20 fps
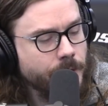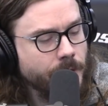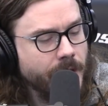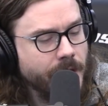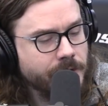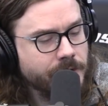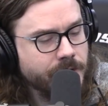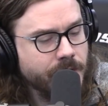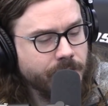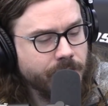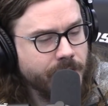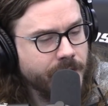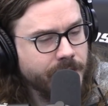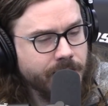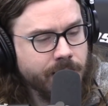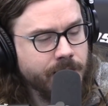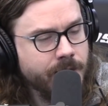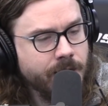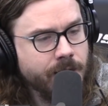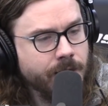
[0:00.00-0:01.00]
last night that I
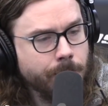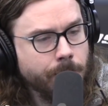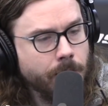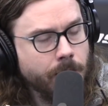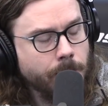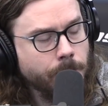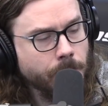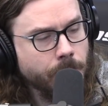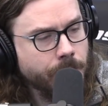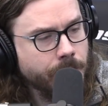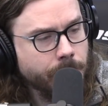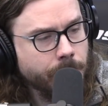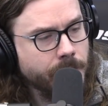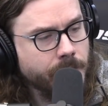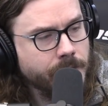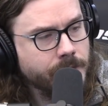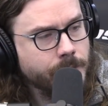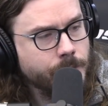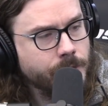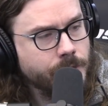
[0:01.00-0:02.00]
didn't end up uploading
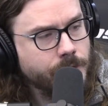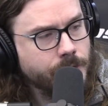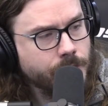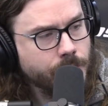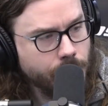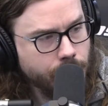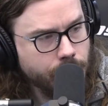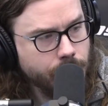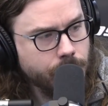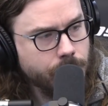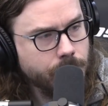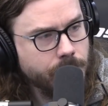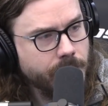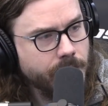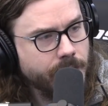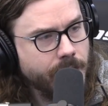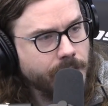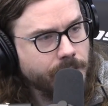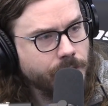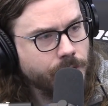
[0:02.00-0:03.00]
because it was so...
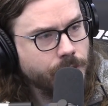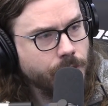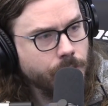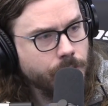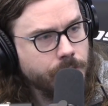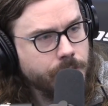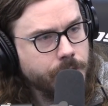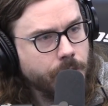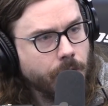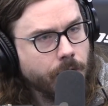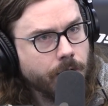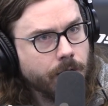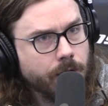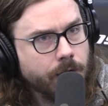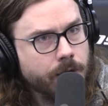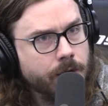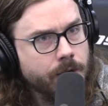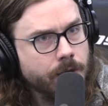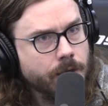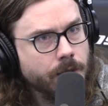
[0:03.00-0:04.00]
It got so
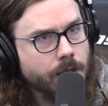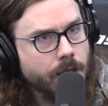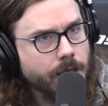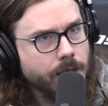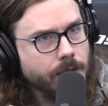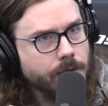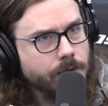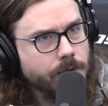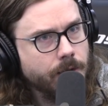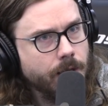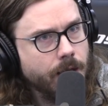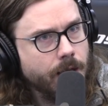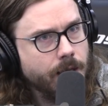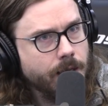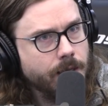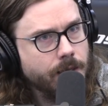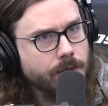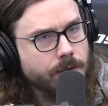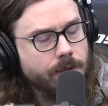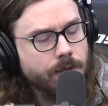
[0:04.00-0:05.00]
dark. Like,
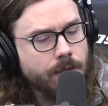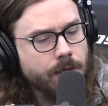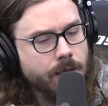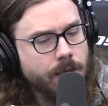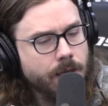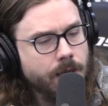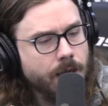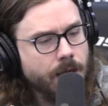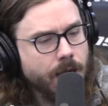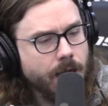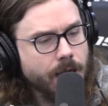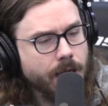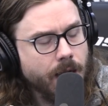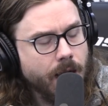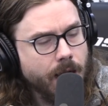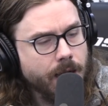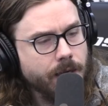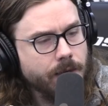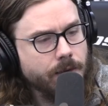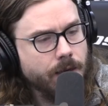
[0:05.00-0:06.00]

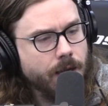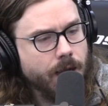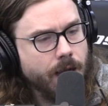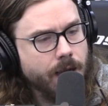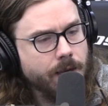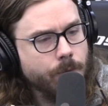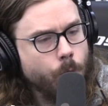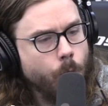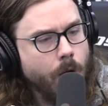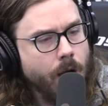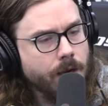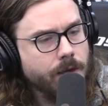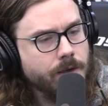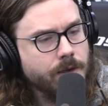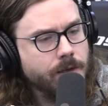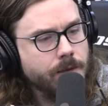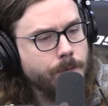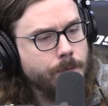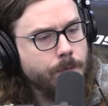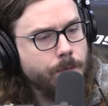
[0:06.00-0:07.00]
I want
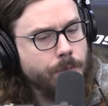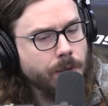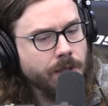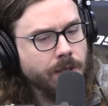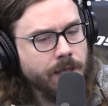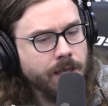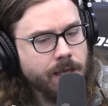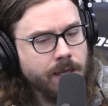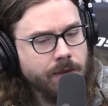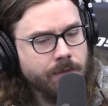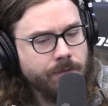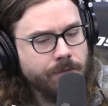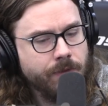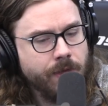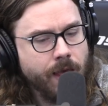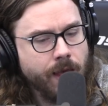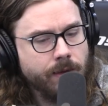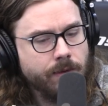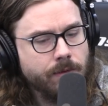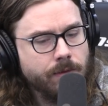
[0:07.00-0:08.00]
to believe
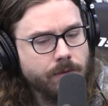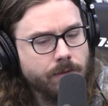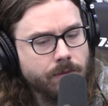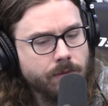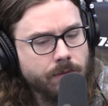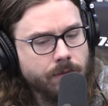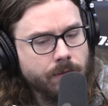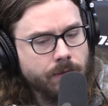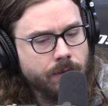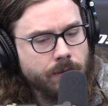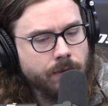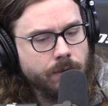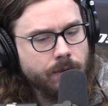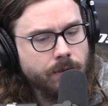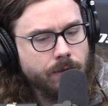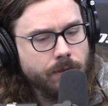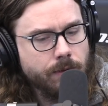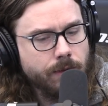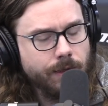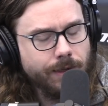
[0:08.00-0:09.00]
that
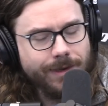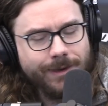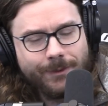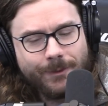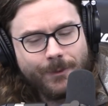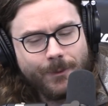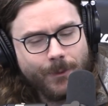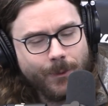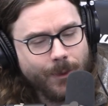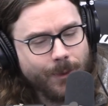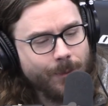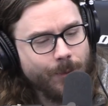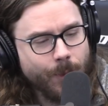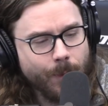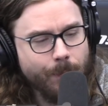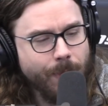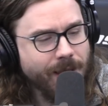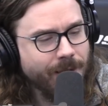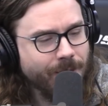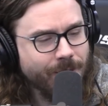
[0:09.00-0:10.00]
we're
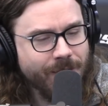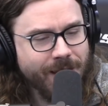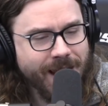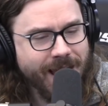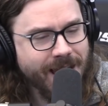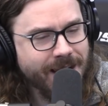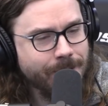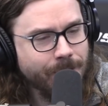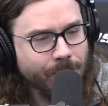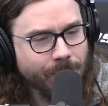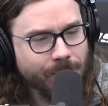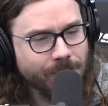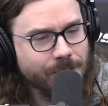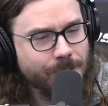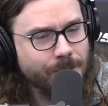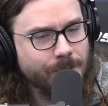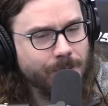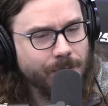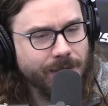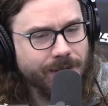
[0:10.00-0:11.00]
better than animals,
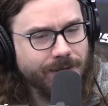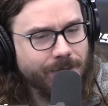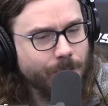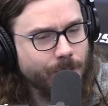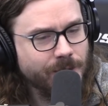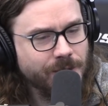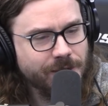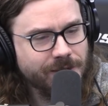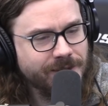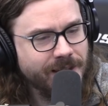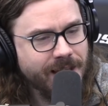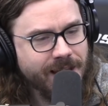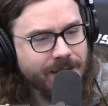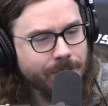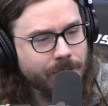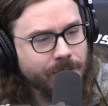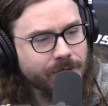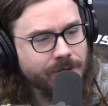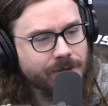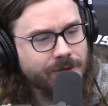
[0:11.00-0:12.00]
but we're just
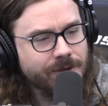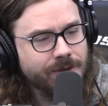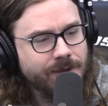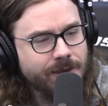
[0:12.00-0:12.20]
animals.